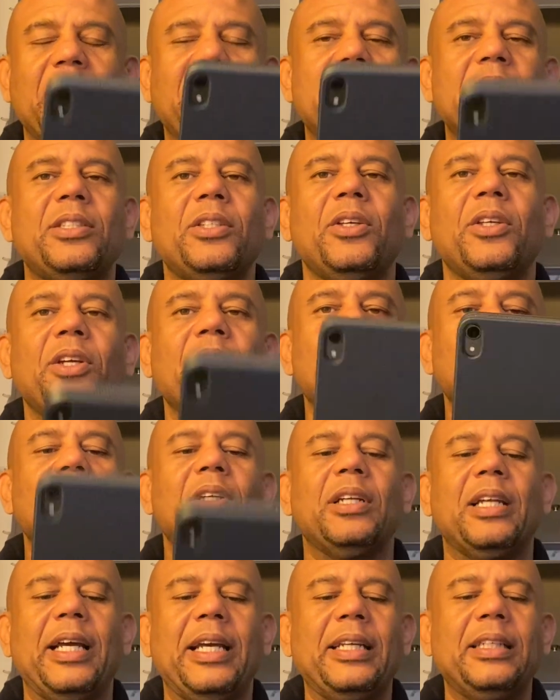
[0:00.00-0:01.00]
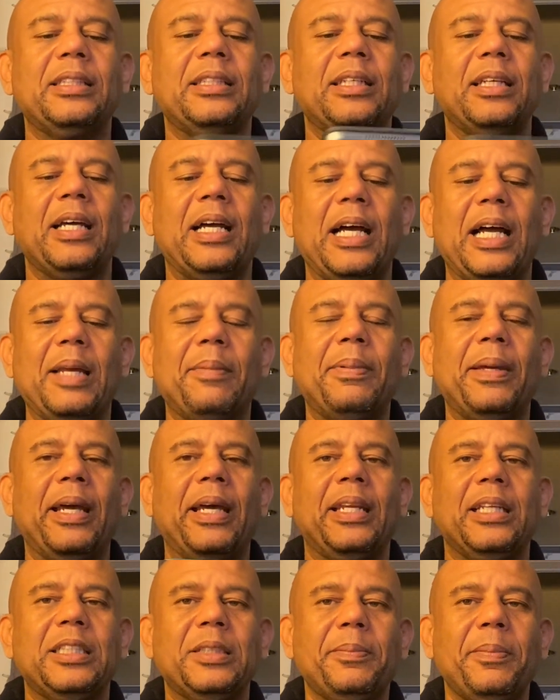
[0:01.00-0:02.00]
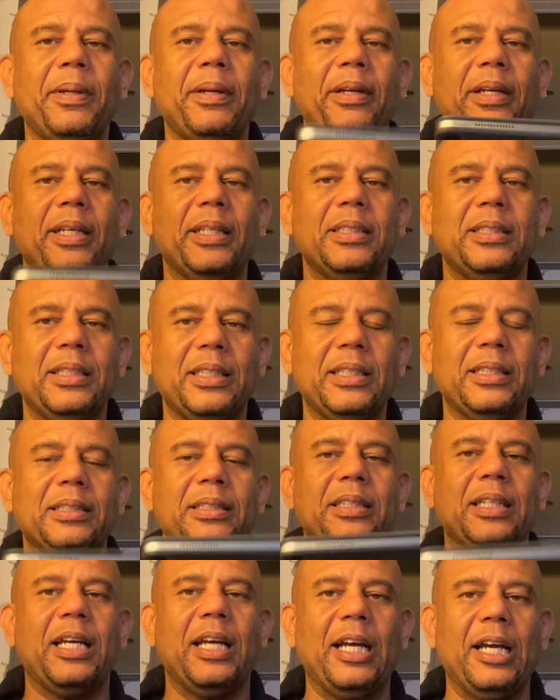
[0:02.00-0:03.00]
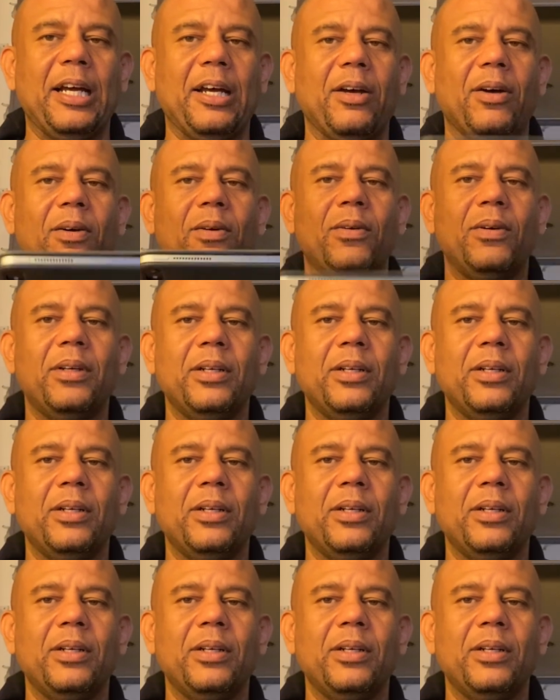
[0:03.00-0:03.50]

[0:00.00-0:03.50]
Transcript: And so your light iPad experience is now